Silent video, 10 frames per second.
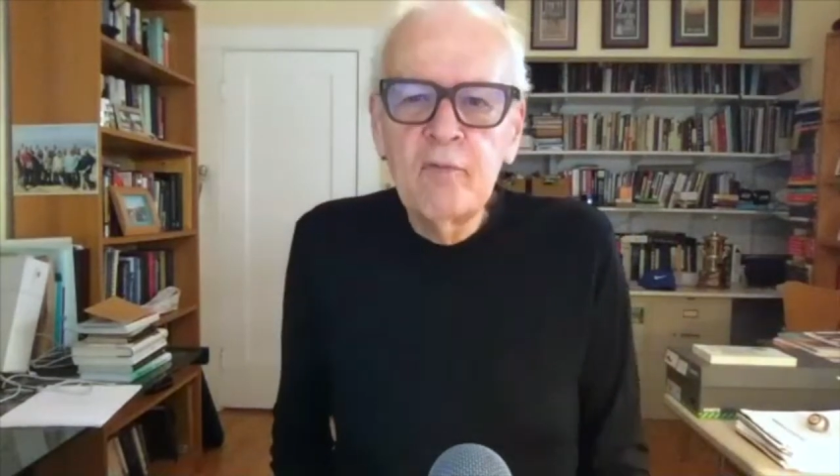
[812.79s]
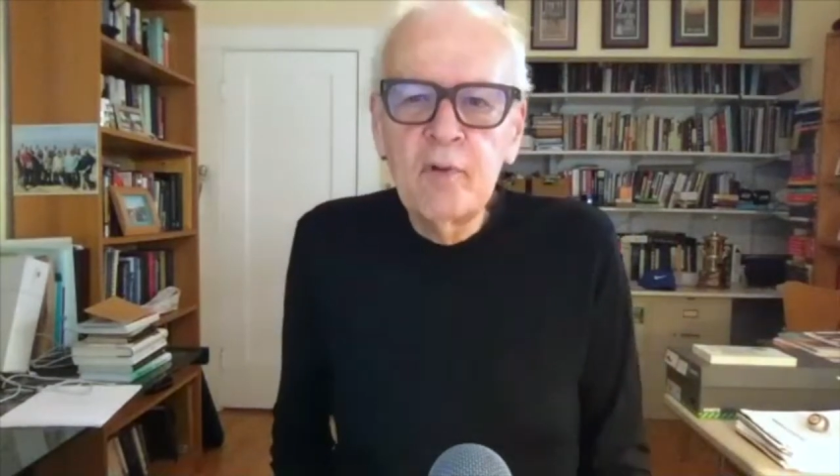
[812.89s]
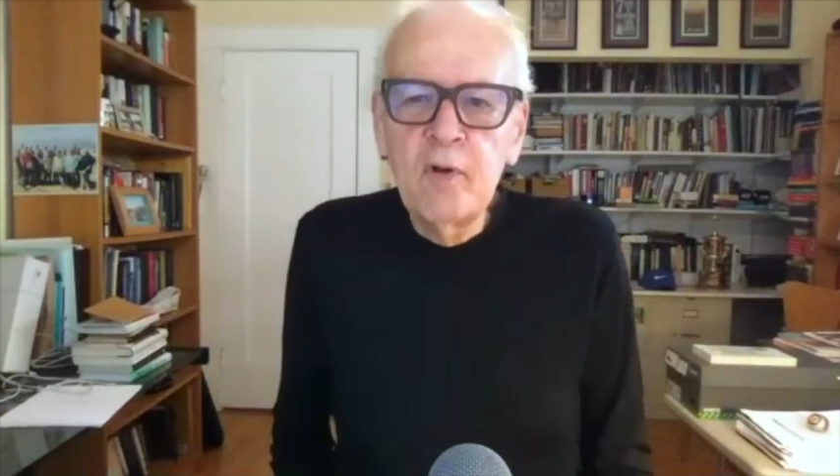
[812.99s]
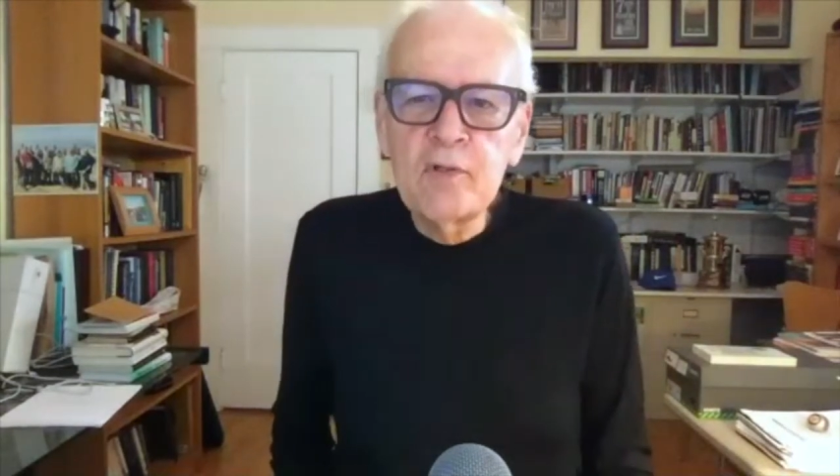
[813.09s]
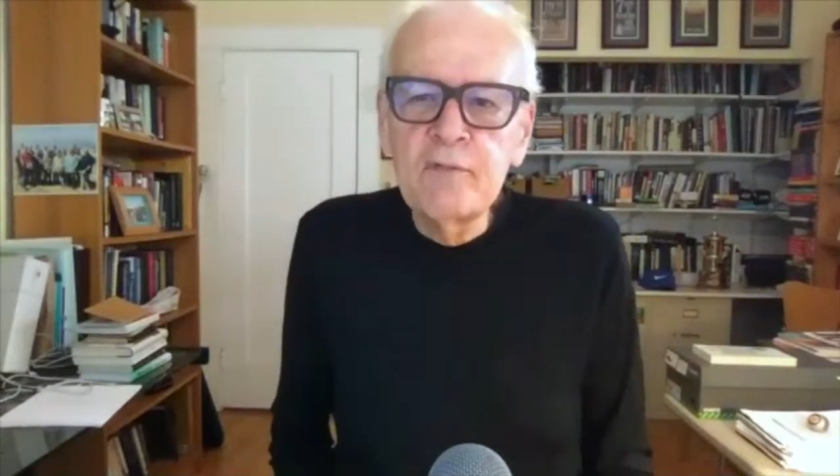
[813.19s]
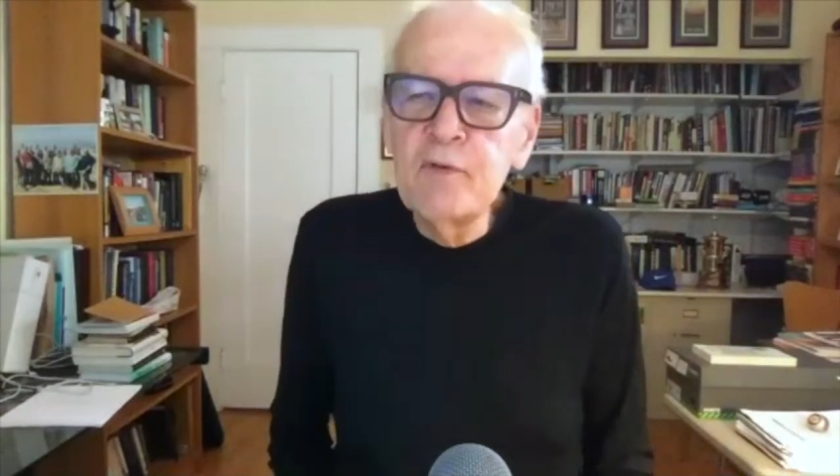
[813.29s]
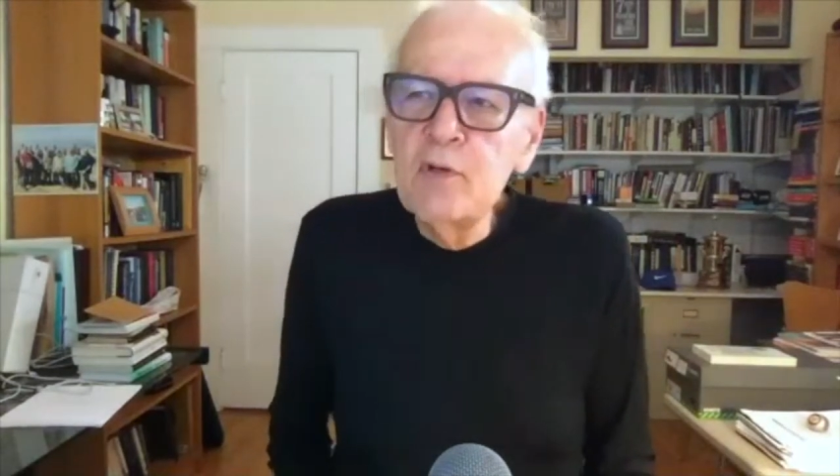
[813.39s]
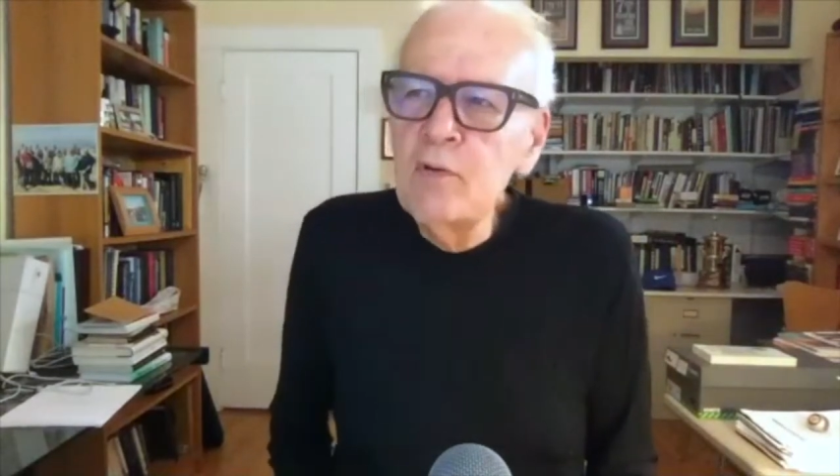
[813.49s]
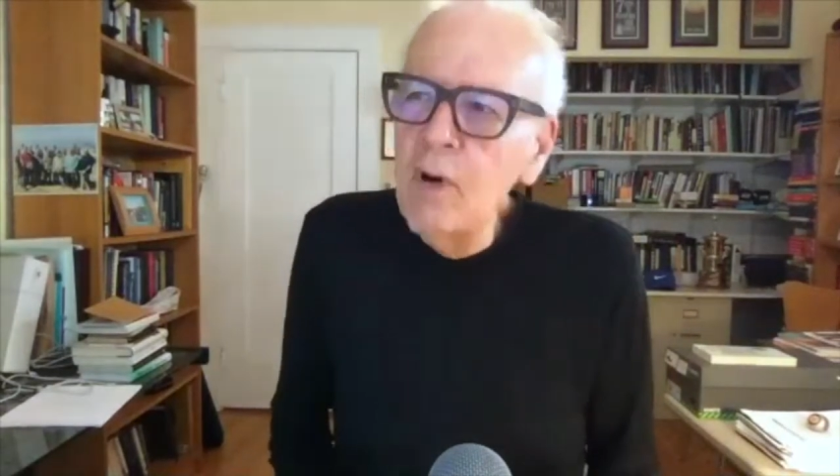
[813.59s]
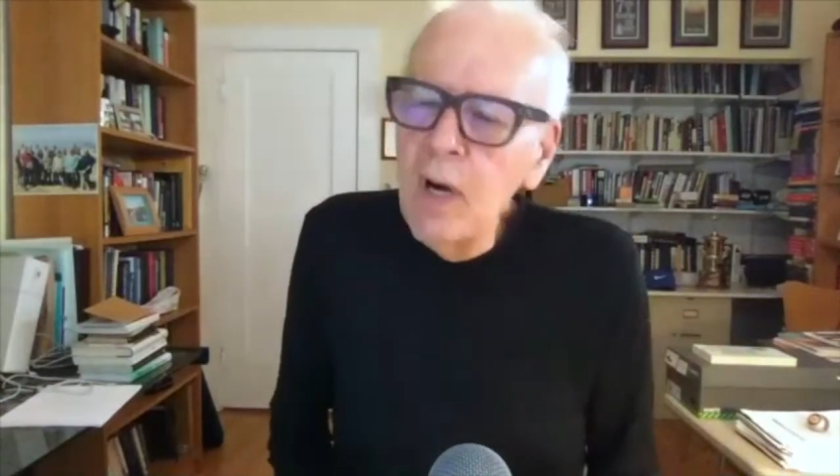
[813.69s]
for those of
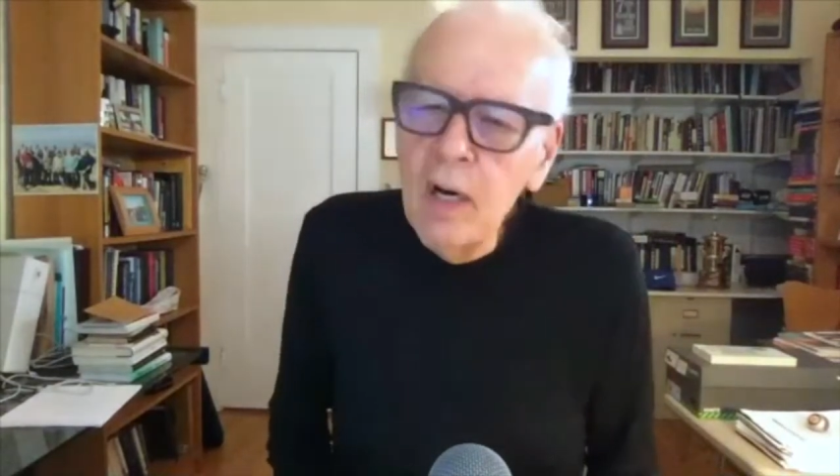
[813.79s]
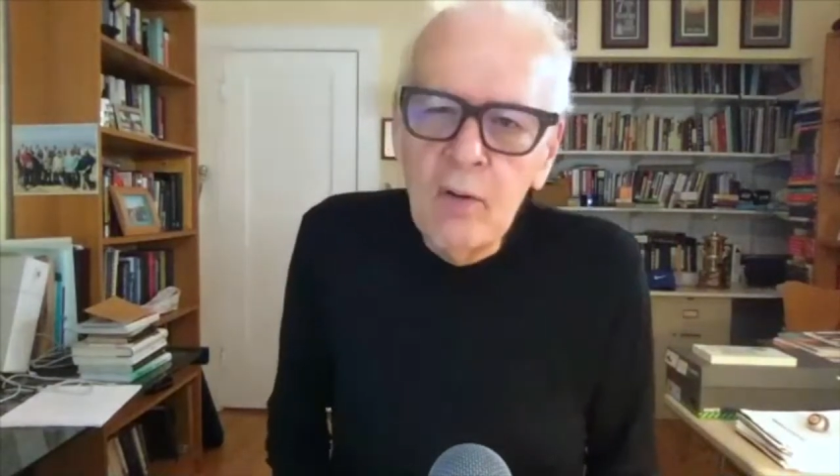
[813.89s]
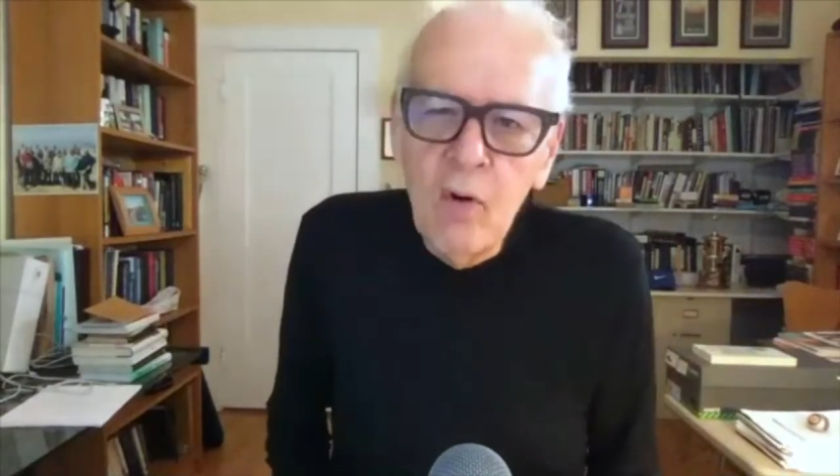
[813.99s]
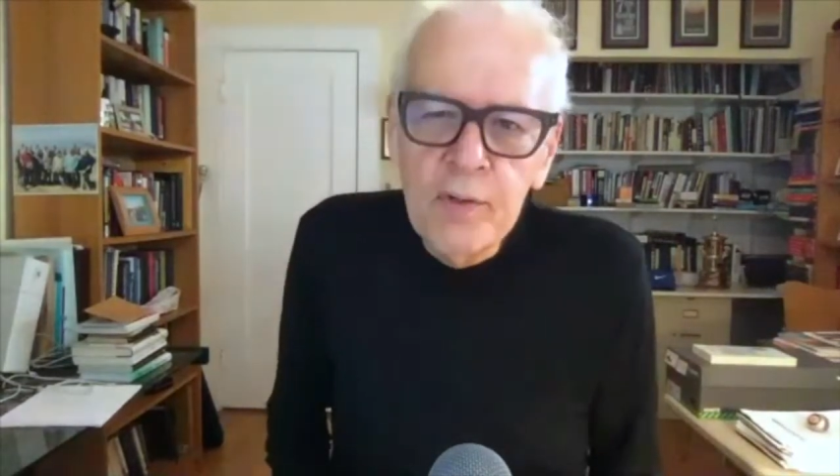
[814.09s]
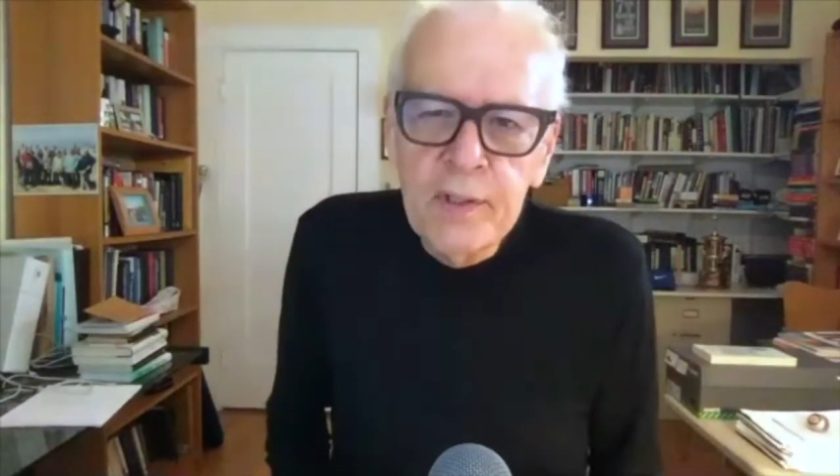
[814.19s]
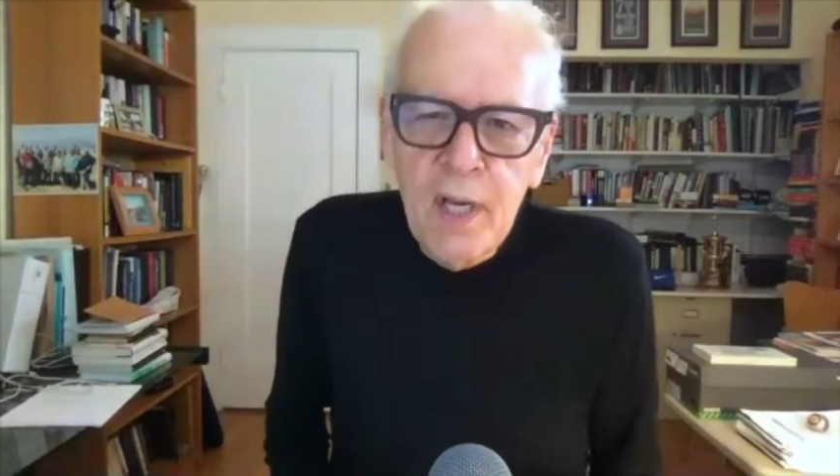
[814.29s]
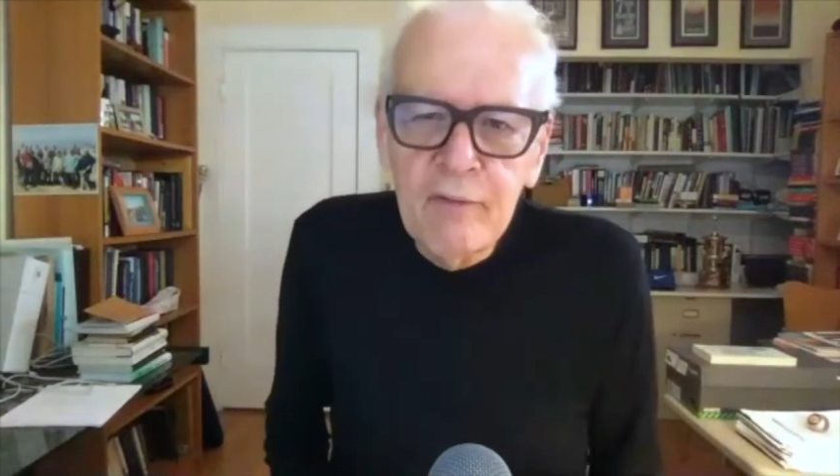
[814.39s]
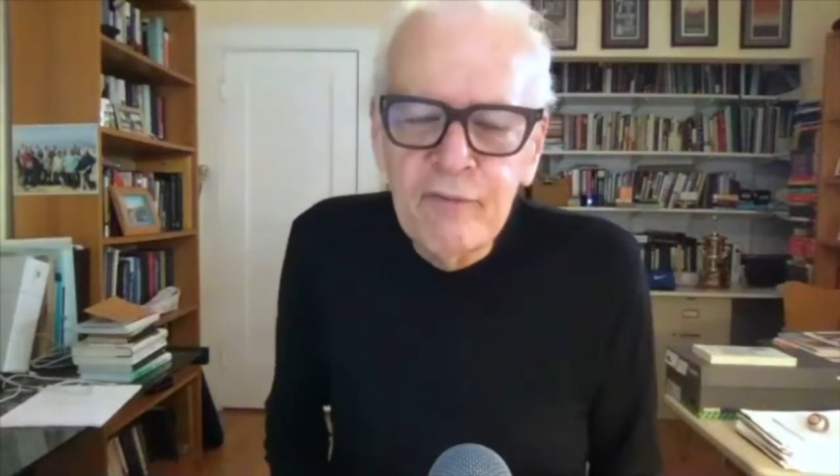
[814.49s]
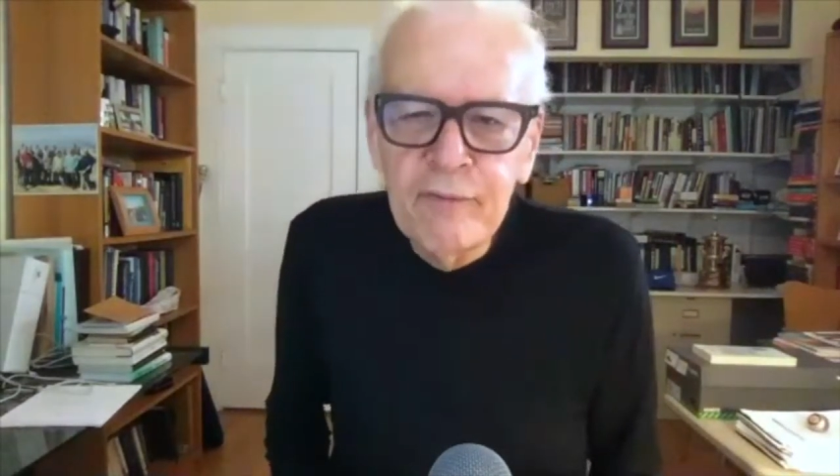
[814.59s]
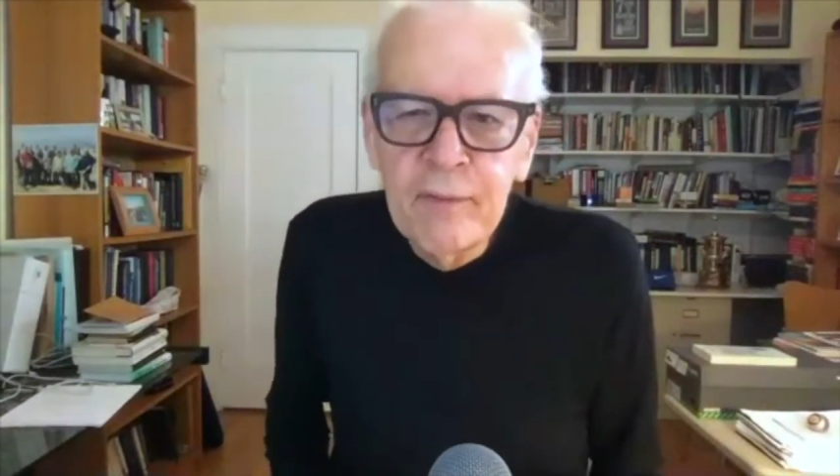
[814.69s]
you who are old
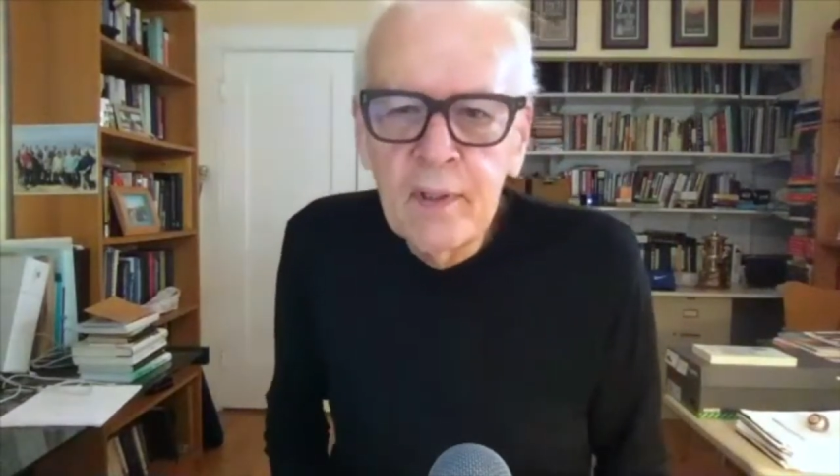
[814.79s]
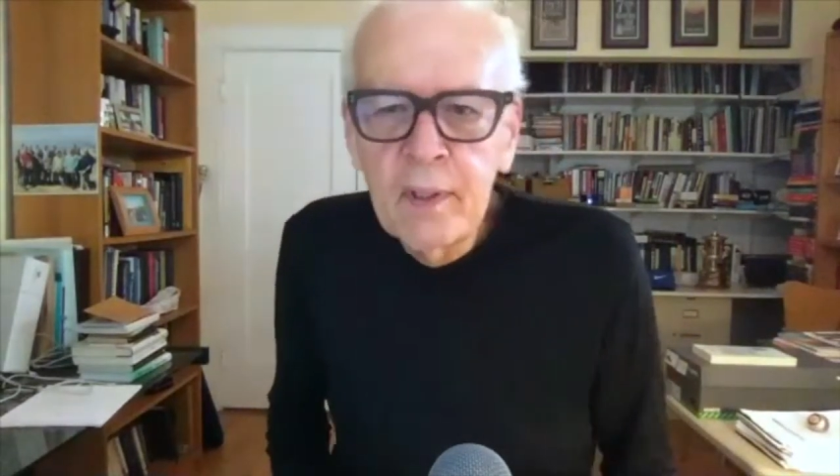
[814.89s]
enough